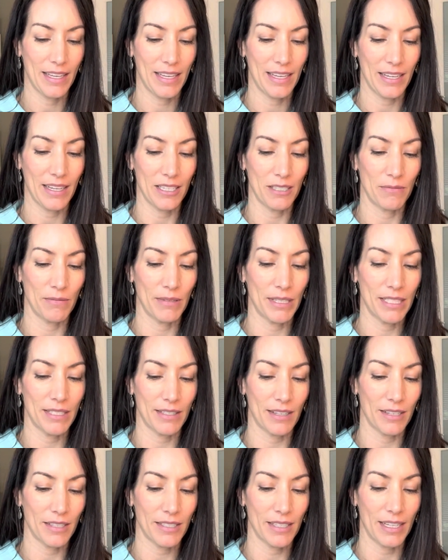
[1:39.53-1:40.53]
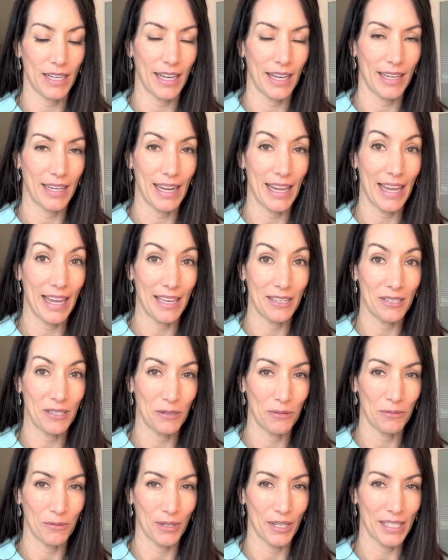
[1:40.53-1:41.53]
as we start to kind of edge
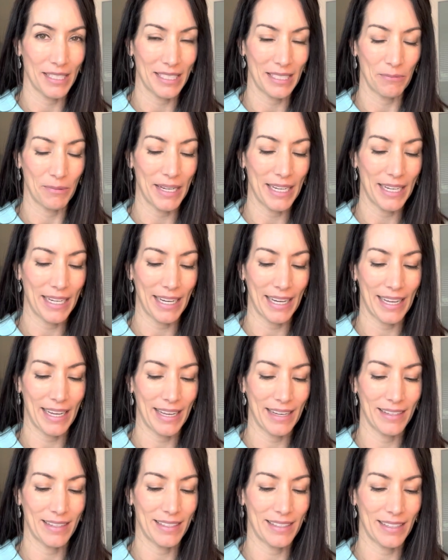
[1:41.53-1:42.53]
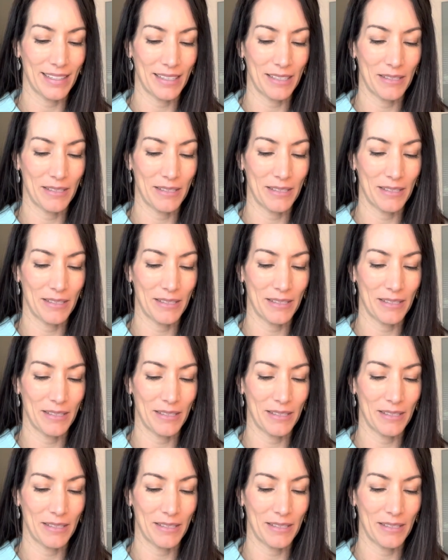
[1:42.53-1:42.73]
towards the weekend.